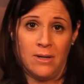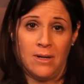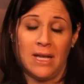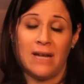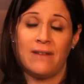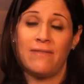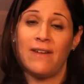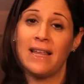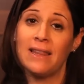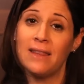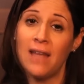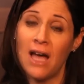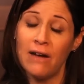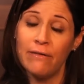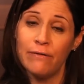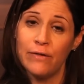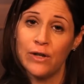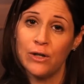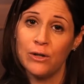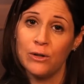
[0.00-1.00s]
And if I
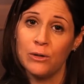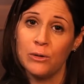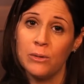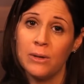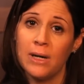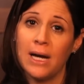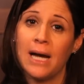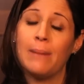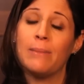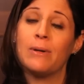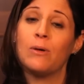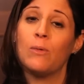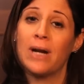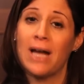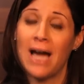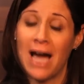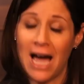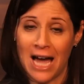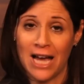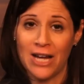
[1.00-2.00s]
love you, I'm going to want to